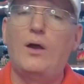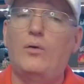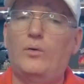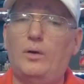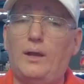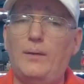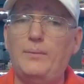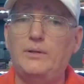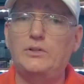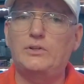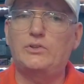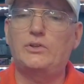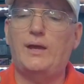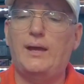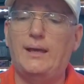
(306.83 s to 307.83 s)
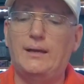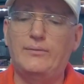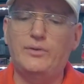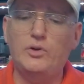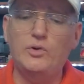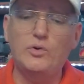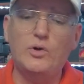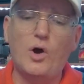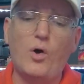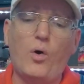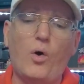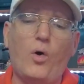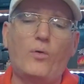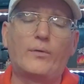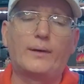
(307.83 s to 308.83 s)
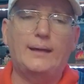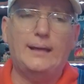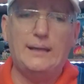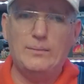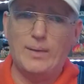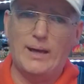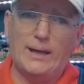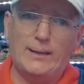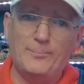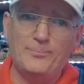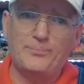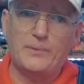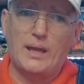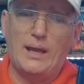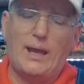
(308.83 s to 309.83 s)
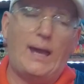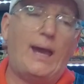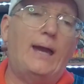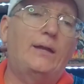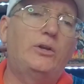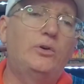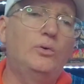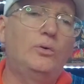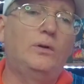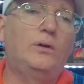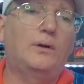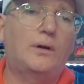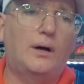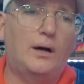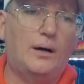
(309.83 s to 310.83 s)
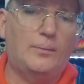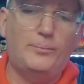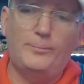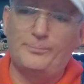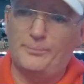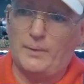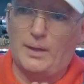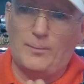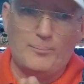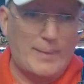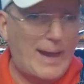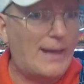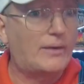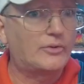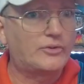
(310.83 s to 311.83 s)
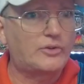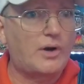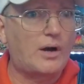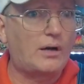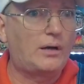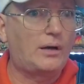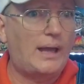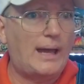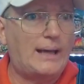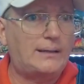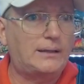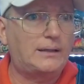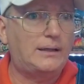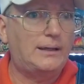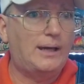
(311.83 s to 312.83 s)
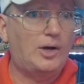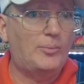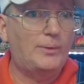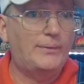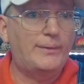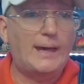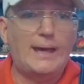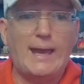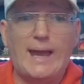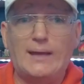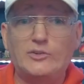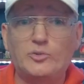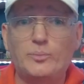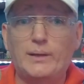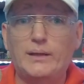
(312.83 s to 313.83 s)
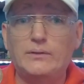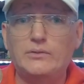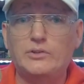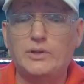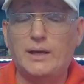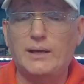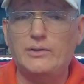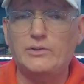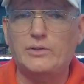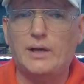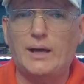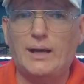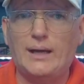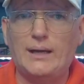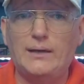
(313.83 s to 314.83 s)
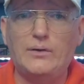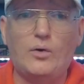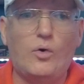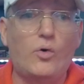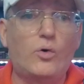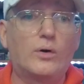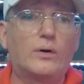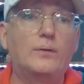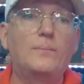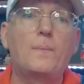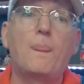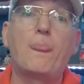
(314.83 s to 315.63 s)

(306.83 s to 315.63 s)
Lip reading: Well, let me just say, if you go over to eBay and you look up a Battlestar Galactica helmet that has been set aside or